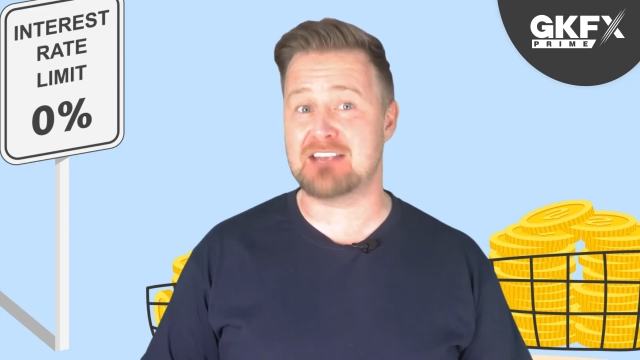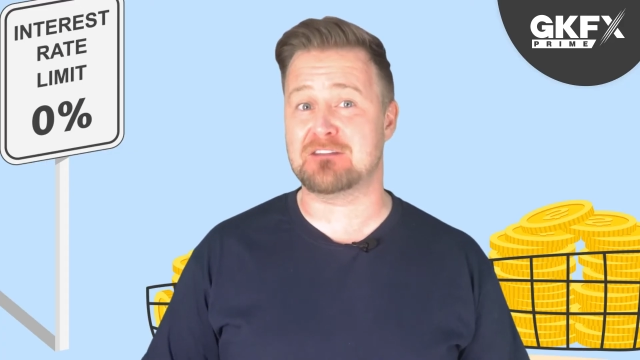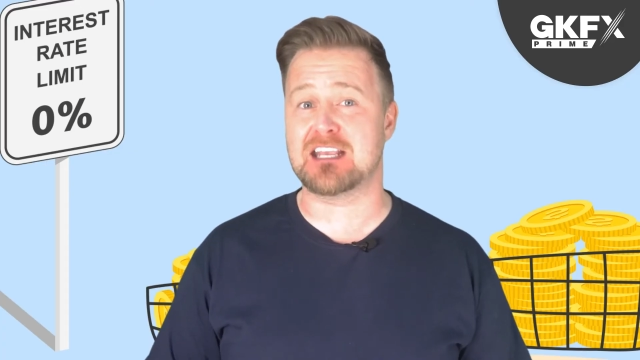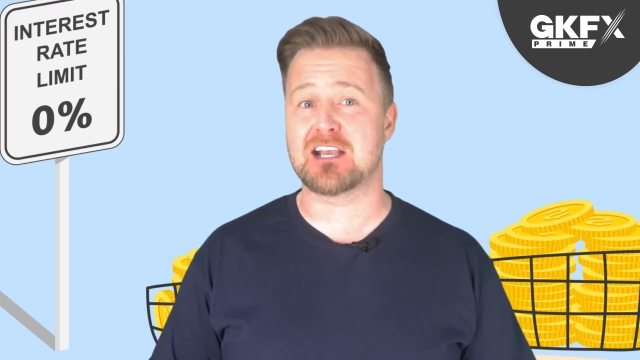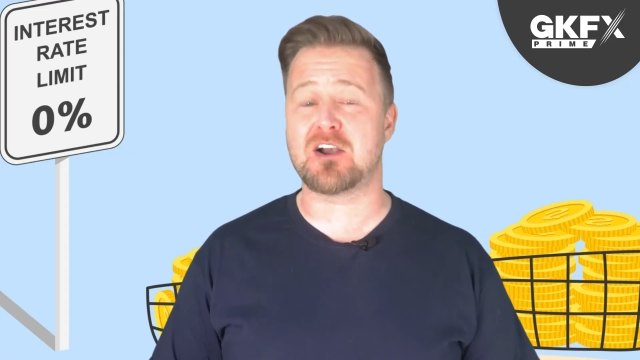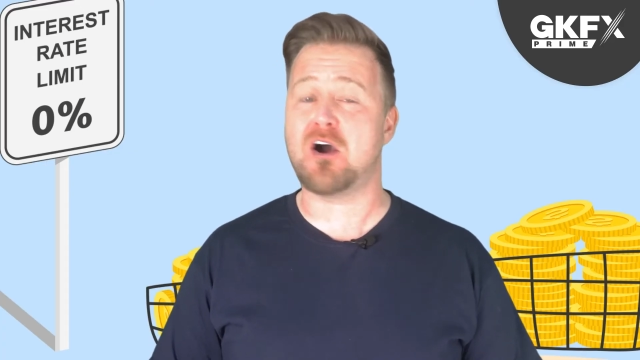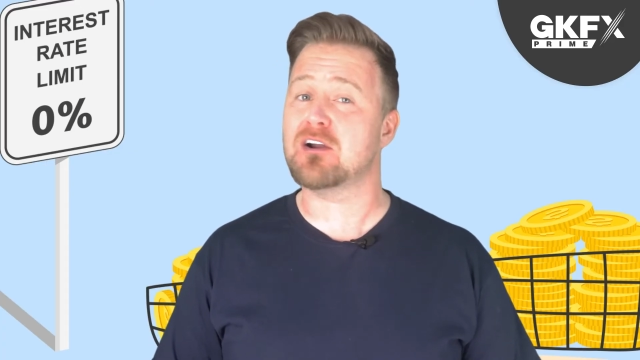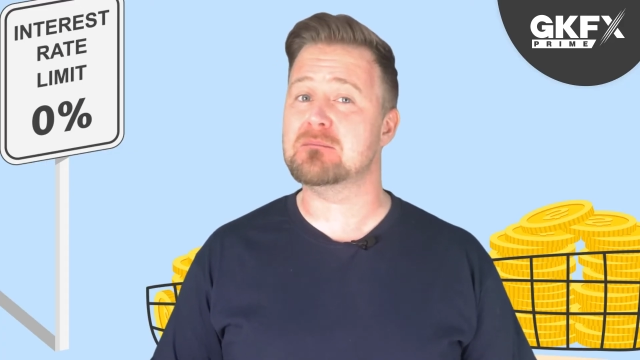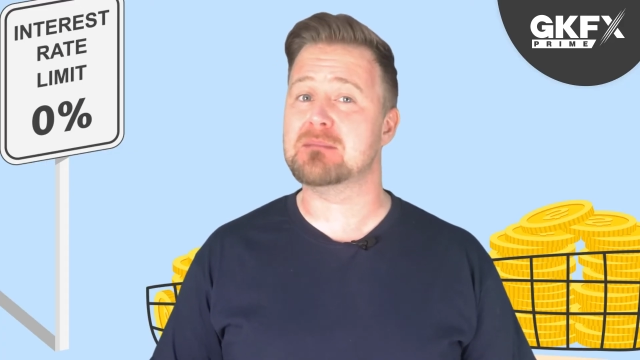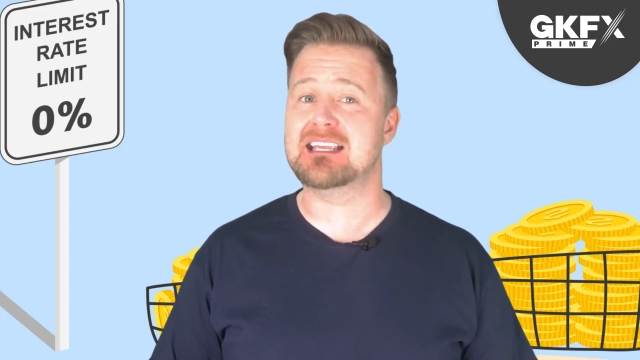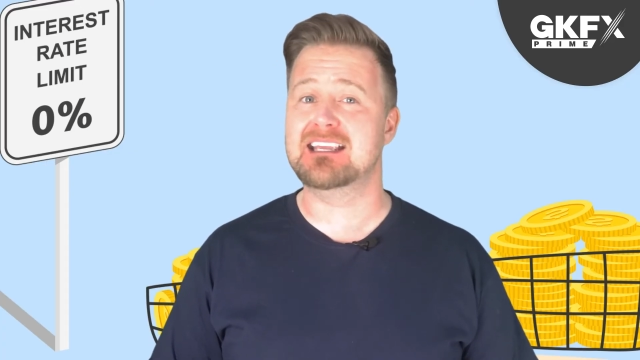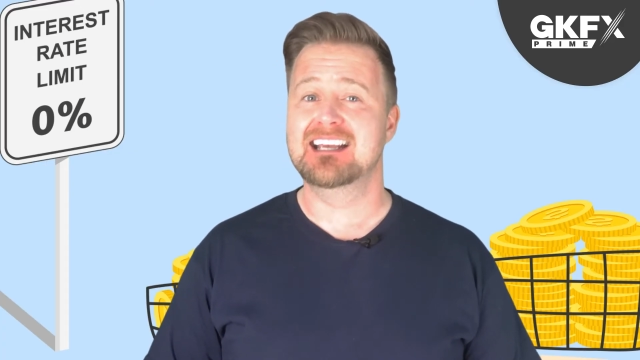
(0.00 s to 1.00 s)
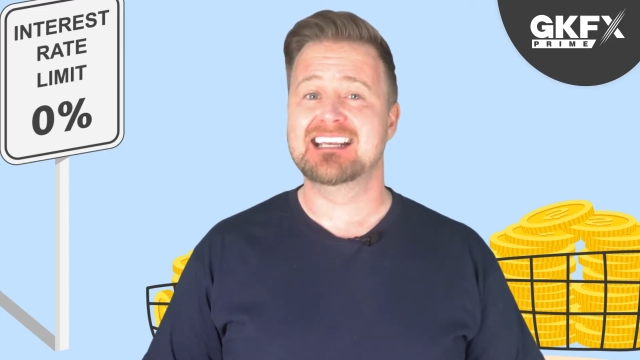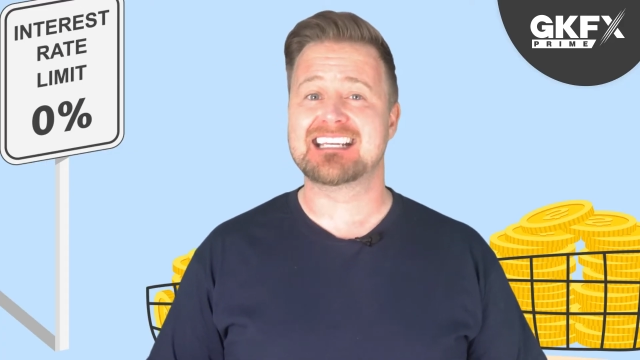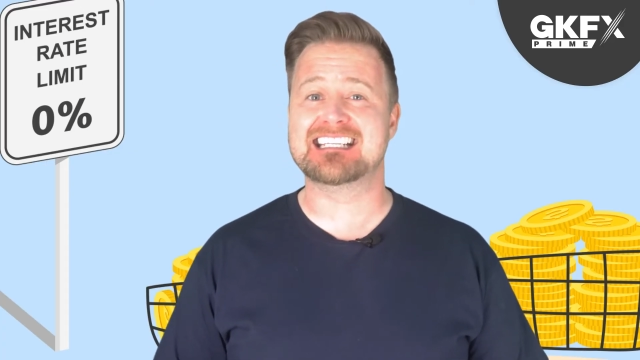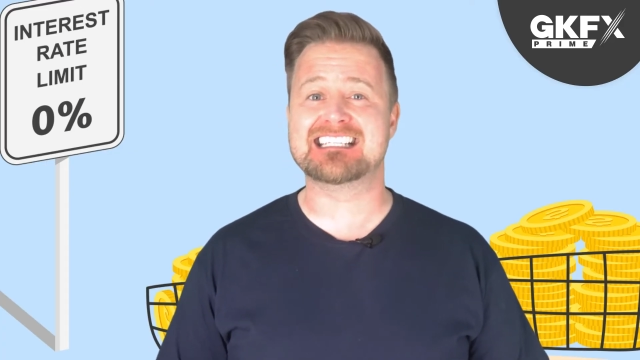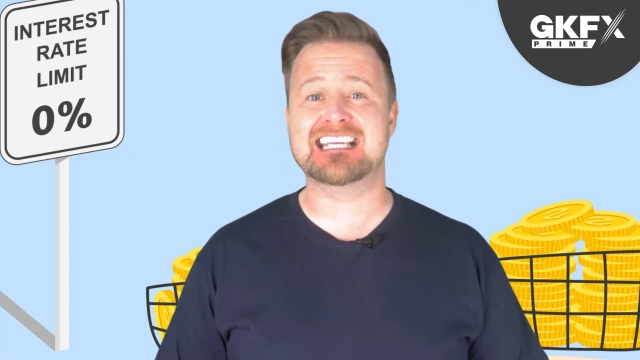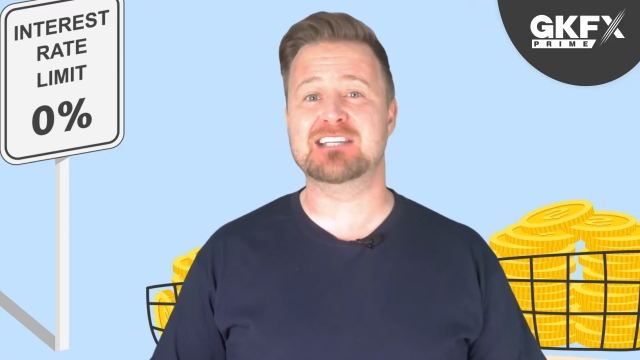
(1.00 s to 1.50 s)
if the economy
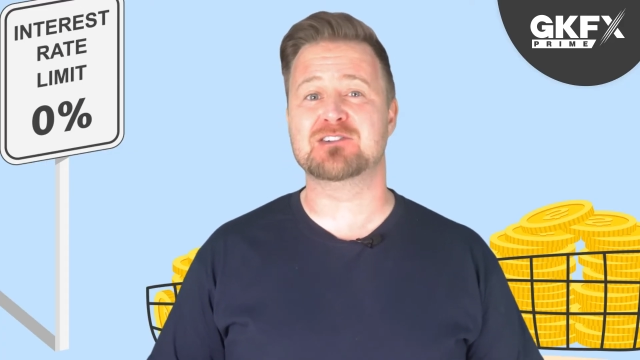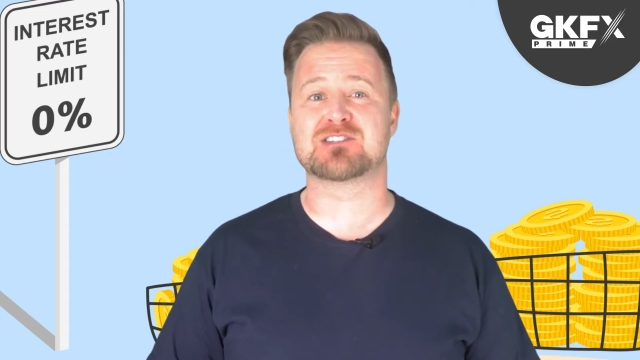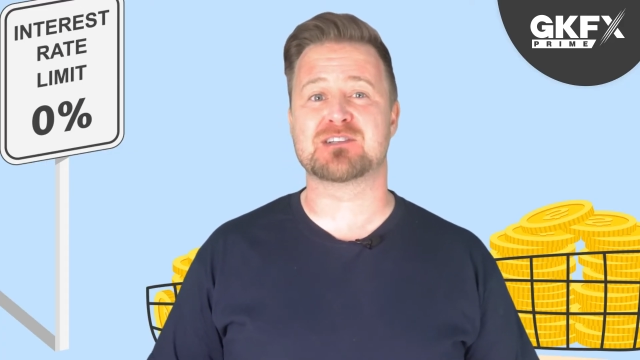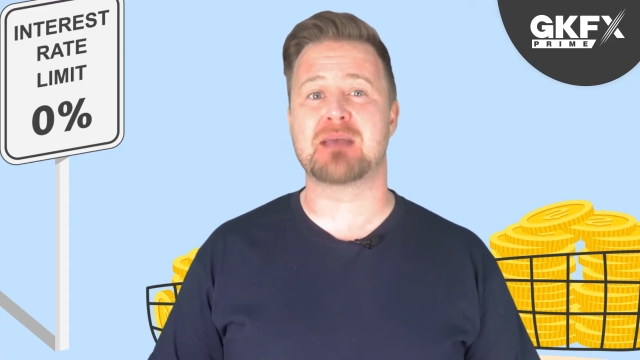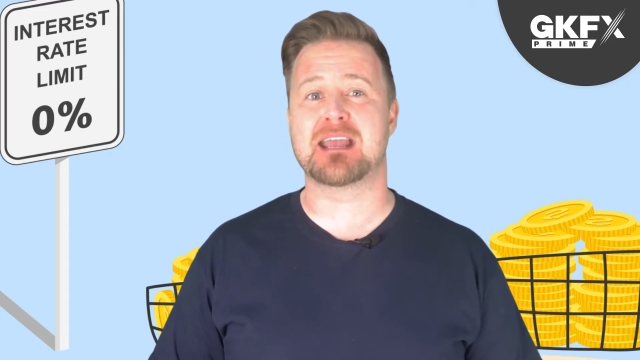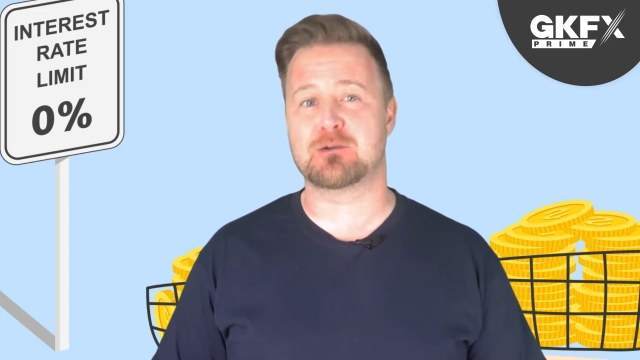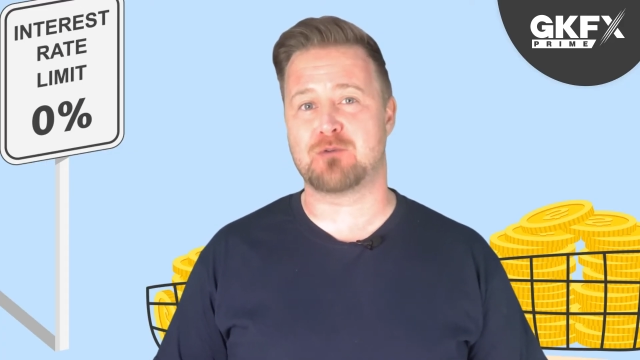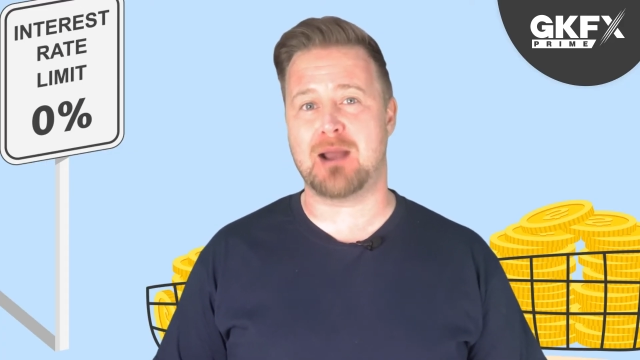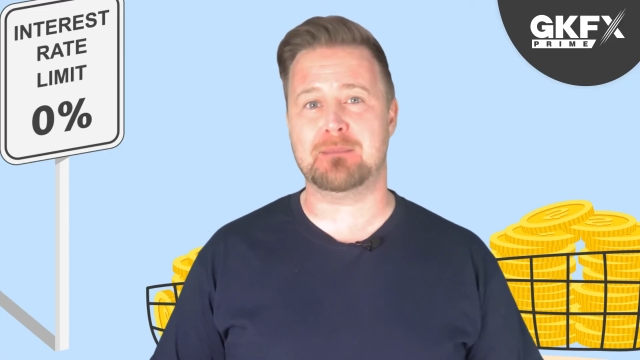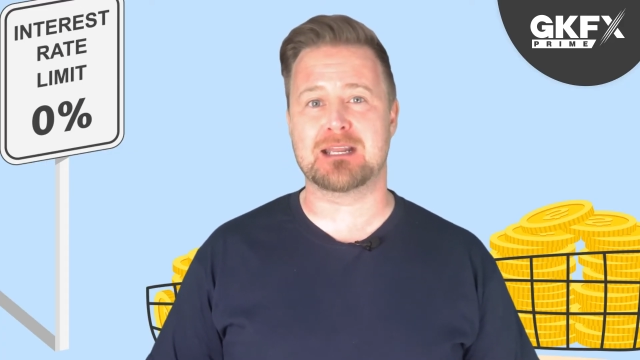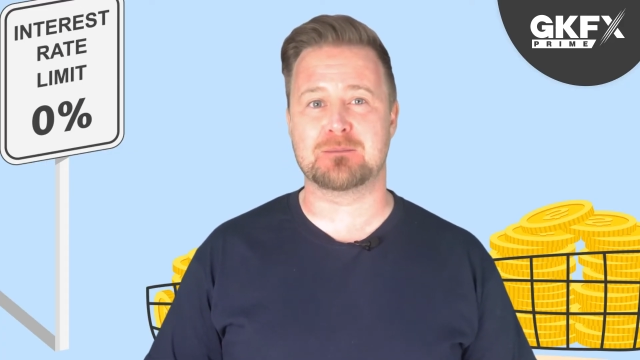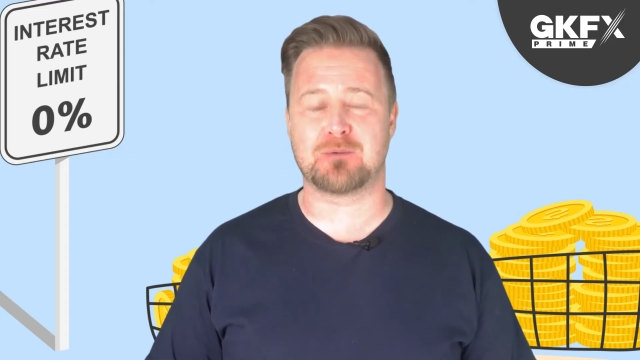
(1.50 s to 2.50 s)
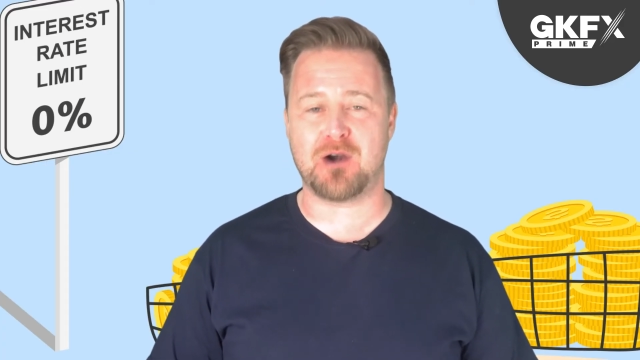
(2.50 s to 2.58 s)
continued to make rapid